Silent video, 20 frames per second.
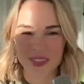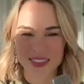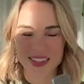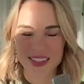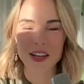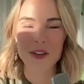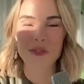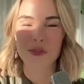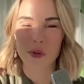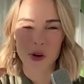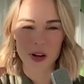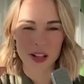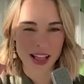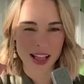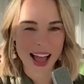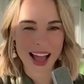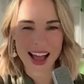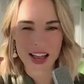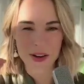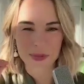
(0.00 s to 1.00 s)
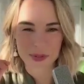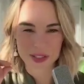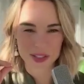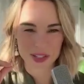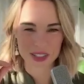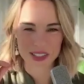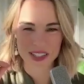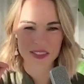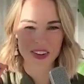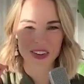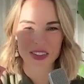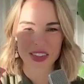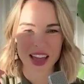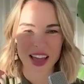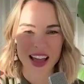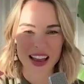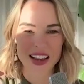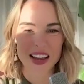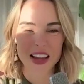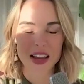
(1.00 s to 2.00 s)
tinfoil hat we talked about
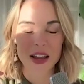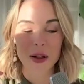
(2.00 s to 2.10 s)
that